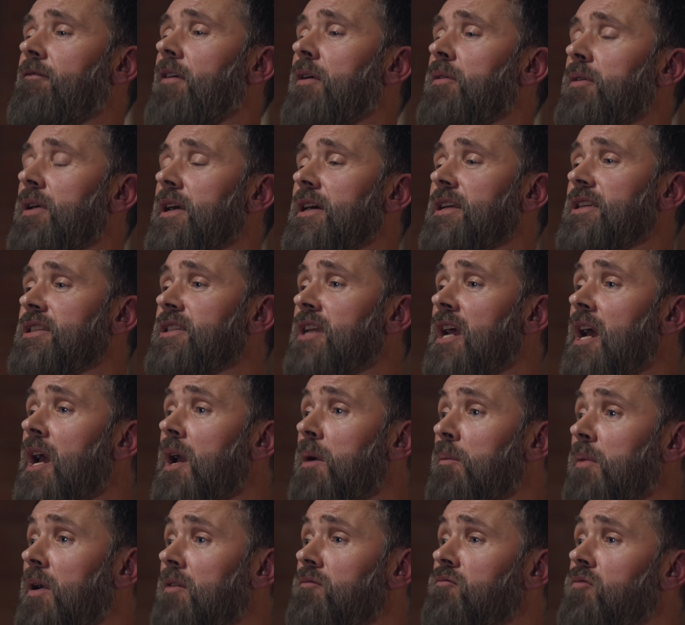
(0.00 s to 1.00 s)
focused.
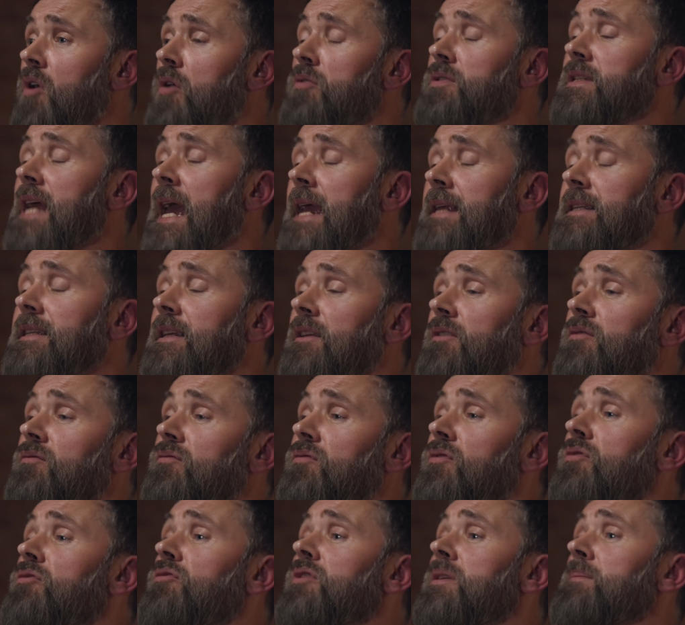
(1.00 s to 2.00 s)
We're rotating
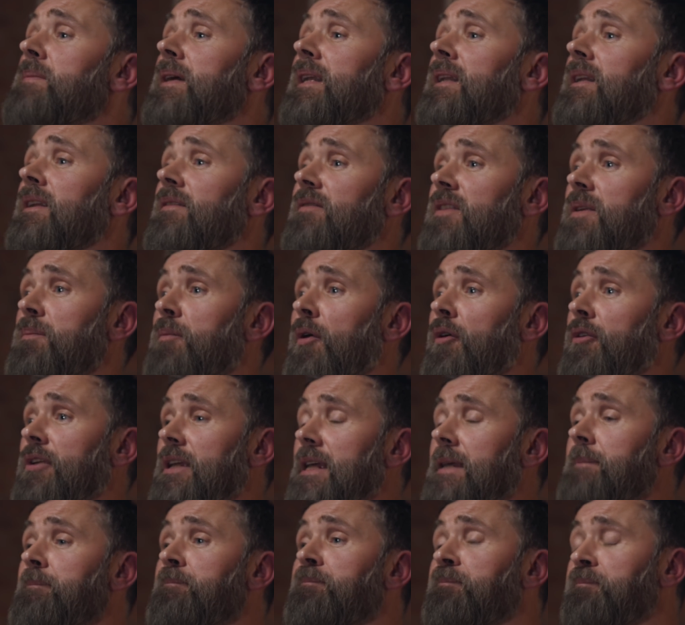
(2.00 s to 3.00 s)
through the middle of the
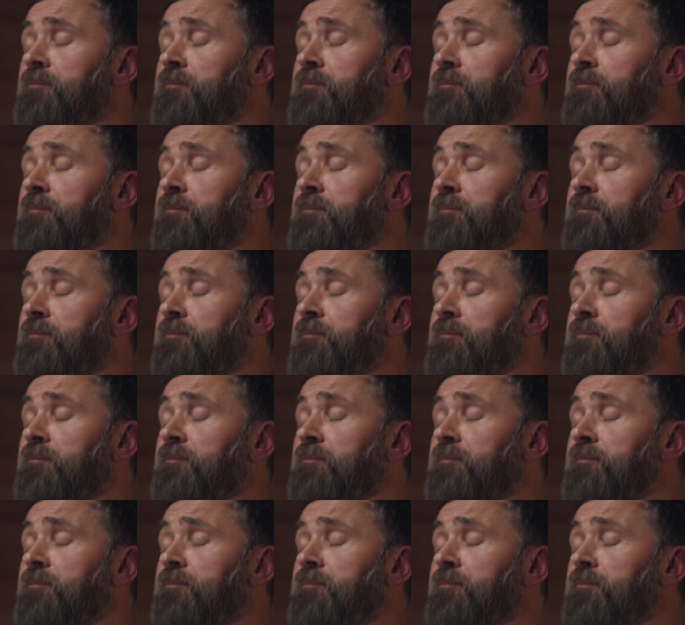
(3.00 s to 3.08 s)
body.